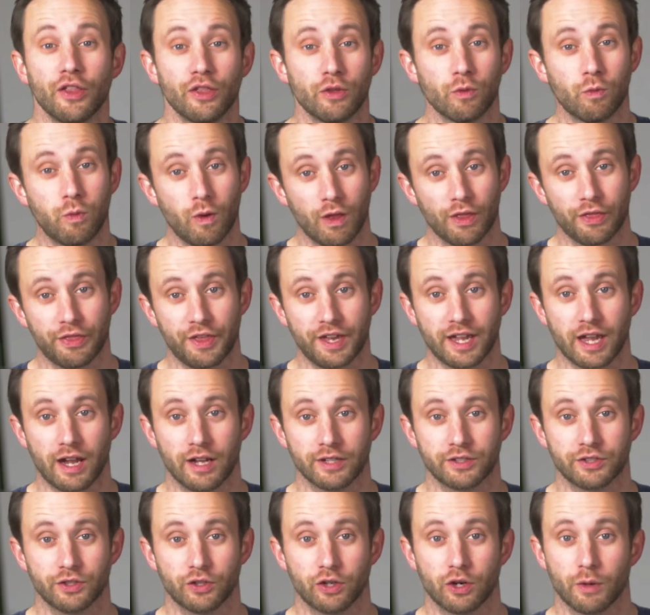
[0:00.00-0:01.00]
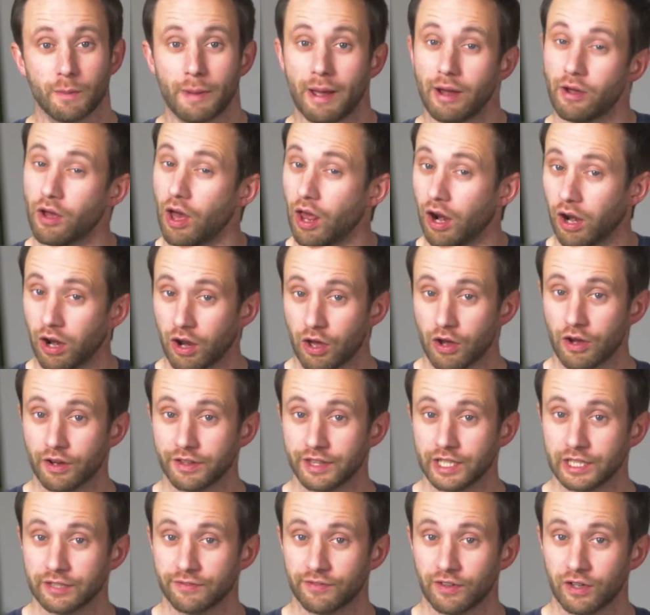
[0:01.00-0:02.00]
And the one thing I talk about a lot
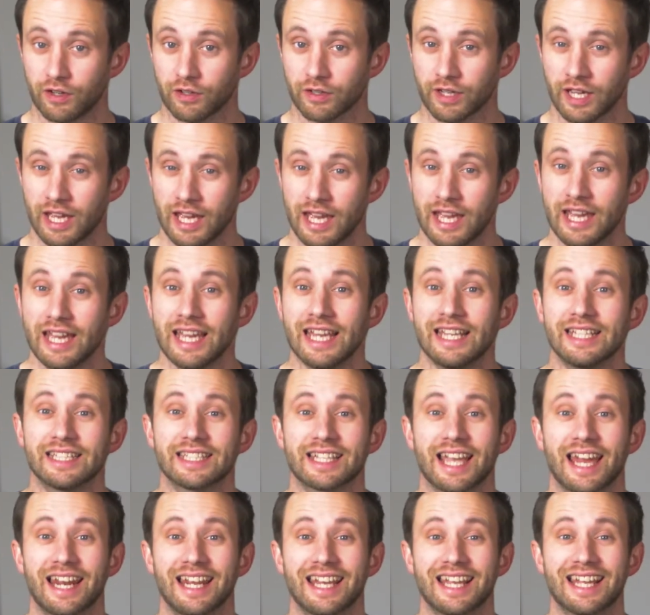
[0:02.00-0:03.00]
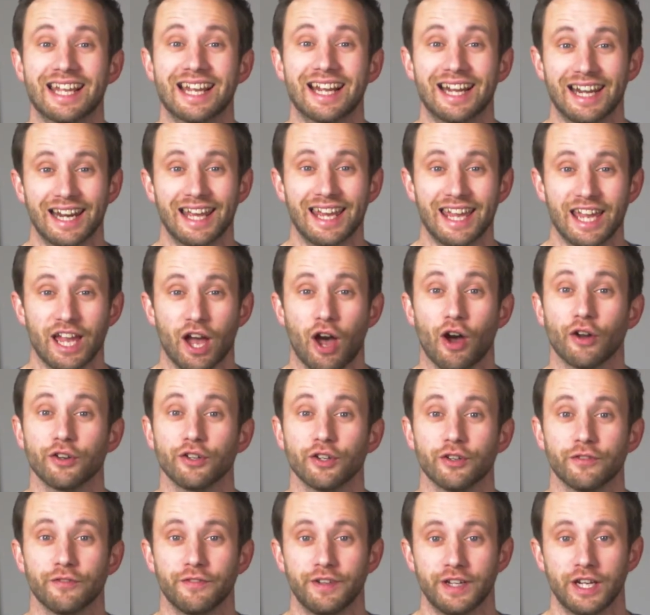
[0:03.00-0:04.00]
on this vlog is getting clear on
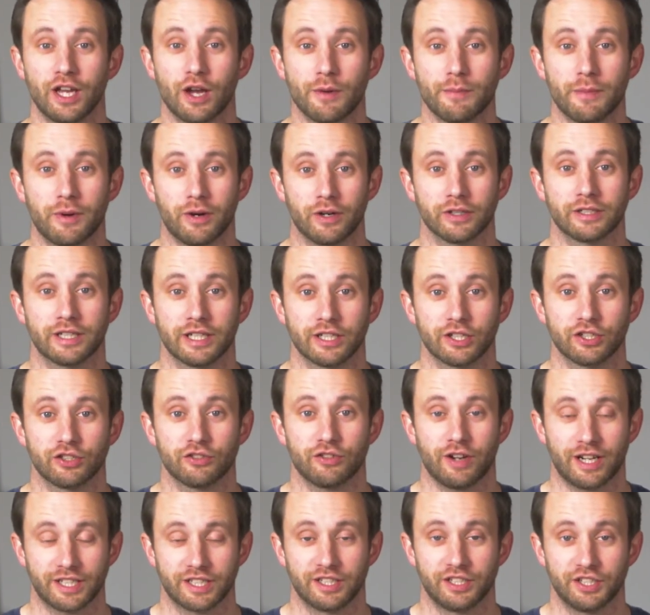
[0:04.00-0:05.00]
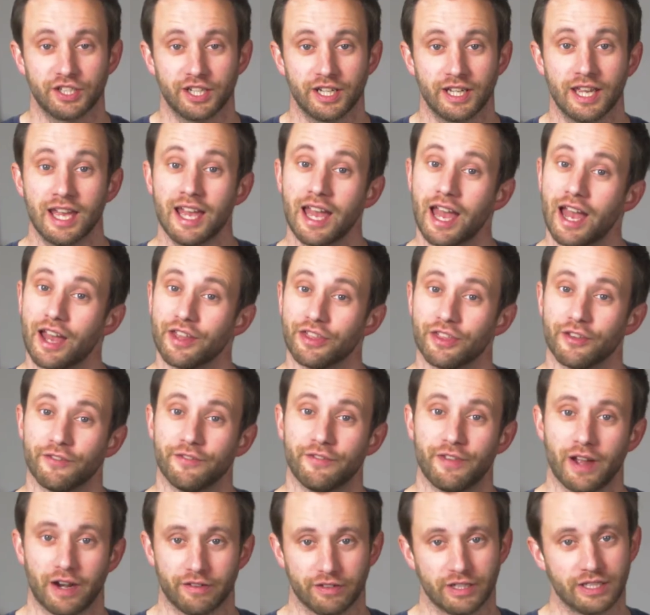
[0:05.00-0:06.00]
your video marketing strategy at the
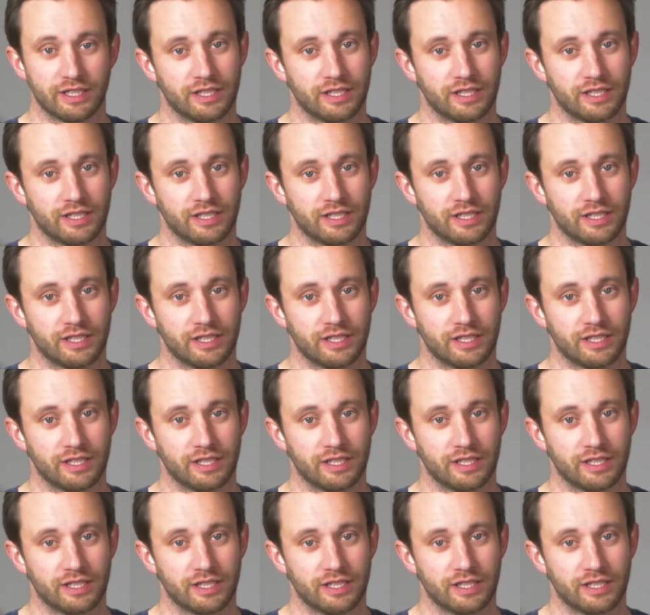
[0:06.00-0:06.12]
very